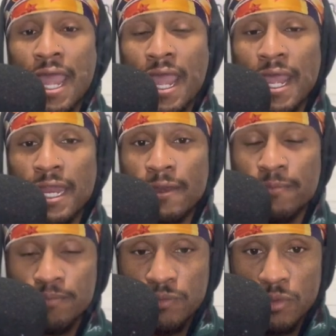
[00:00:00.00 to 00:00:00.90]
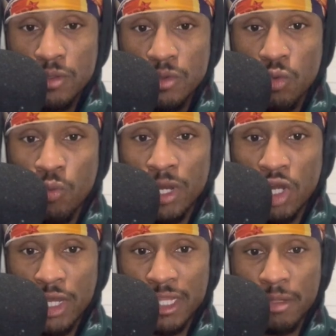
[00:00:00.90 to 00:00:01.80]
and we
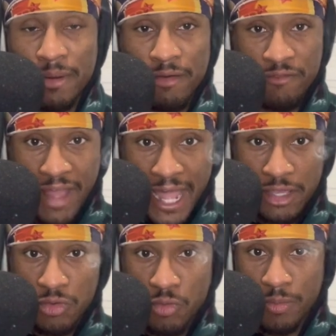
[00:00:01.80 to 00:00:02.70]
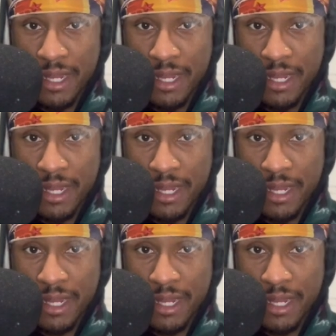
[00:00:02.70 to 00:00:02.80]
look at them in a vacuum